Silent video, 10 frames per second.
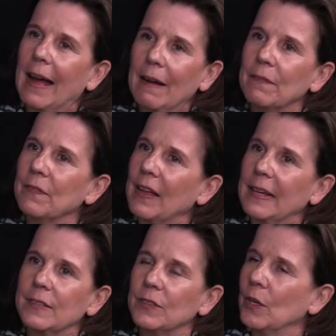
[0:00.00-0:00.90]
have
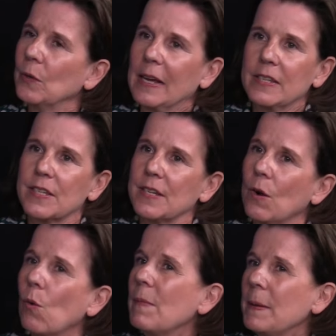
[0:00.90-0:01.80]
that you know i
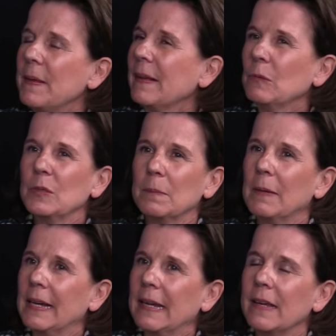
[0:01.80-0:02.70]
or maybe that was
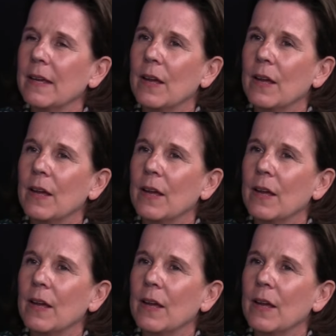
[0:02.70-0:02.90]
my